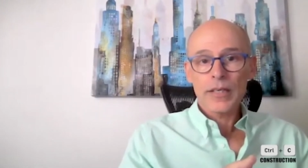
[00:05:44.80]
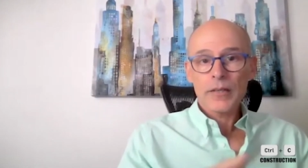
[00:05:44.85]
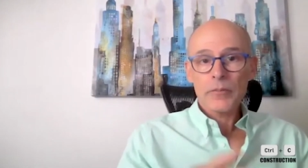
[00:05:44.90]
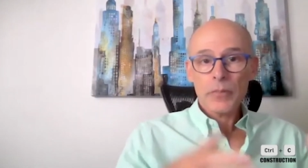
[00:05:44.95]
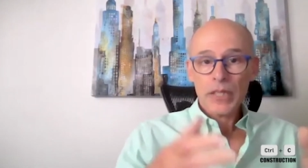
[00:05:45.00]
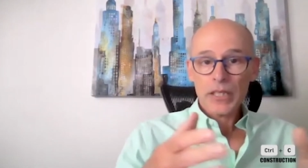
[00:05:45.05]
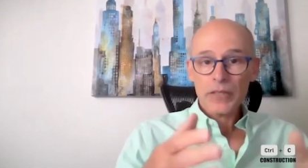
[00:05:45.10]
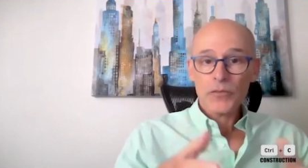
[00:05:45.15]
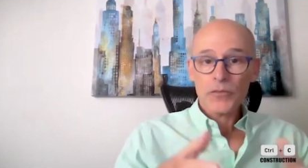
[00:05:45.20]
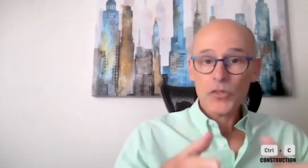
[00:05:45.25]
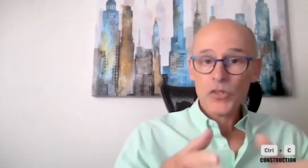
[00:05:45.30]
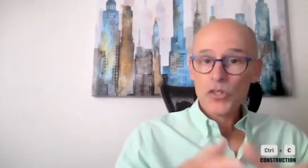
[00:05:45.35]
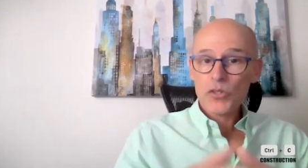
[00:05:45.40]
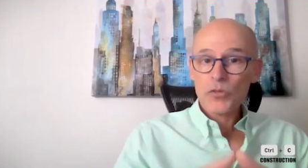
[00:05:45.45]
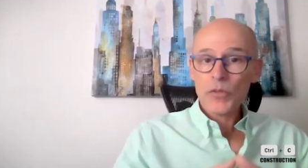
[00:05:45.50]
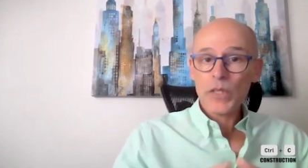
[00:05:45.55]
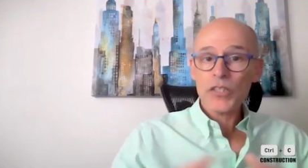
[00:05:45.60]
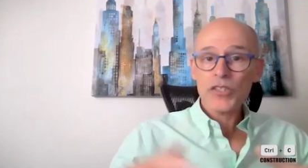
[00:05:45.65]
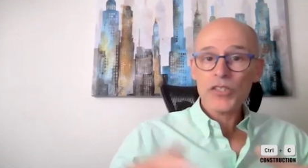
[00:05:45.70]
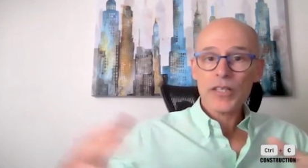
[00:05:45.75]
but if you
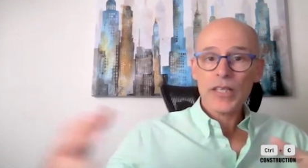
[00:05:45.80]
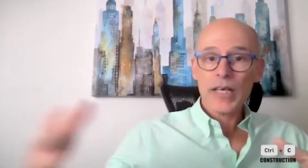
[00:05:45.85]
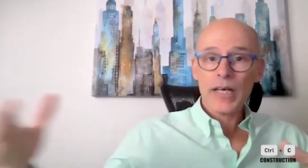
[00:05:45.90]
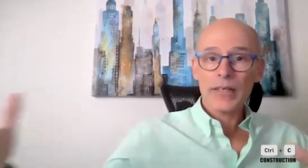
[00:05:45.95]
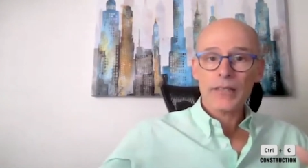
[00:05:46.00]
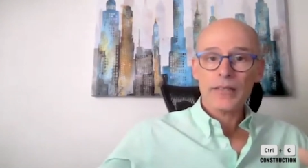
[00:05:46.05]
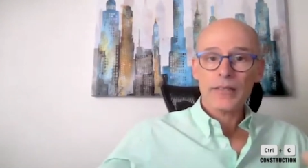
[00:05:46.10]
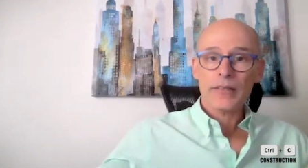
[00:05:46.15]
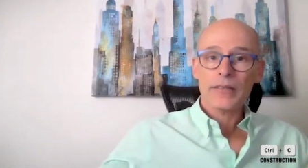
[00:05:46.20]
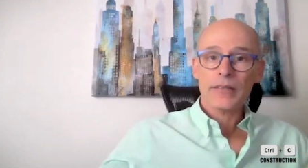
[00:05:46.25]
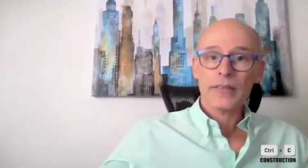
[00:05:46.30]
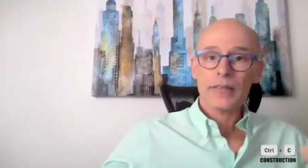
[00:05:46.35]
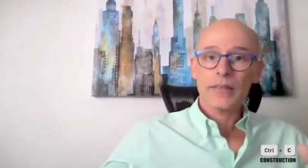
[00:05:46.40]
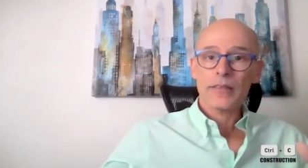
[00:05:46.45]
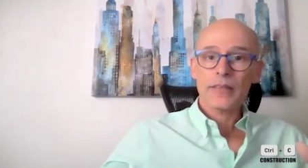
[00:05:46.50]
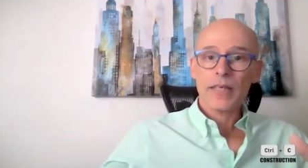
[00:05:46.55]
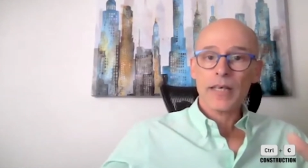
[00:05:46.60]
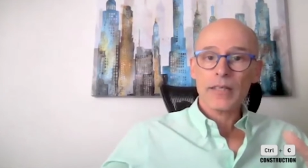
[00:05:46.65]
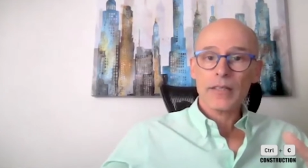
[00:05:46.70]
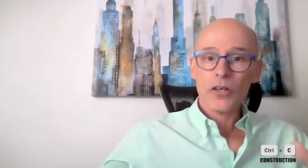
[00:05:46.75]
stretch
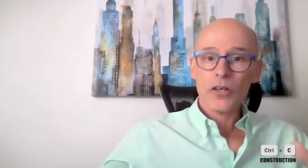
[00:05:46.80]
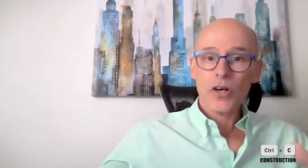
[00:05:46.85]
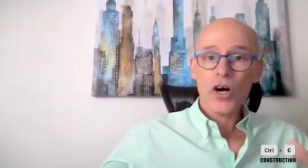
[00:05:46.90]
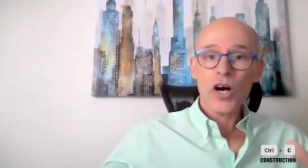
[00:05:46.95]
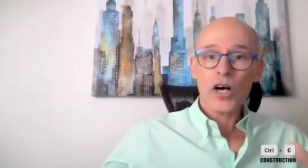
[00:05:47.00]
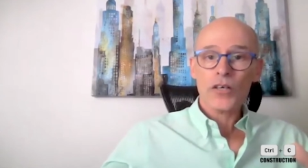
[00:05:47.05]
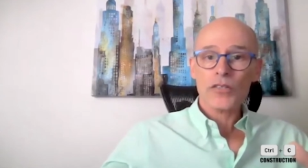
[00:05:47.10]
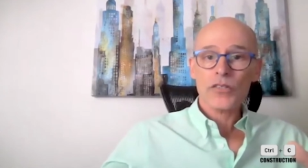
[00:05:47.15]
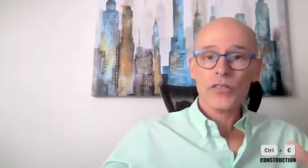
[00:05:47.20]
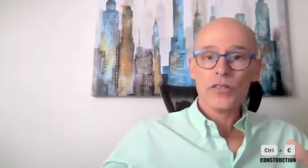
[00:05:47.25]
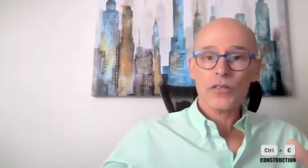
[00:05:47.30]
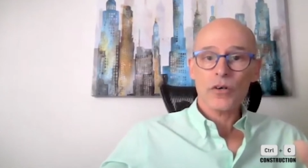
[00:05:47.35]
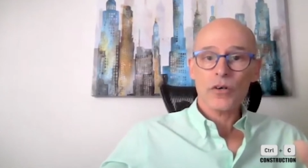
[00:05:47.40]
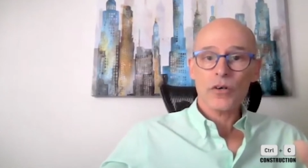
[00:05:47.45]
that cost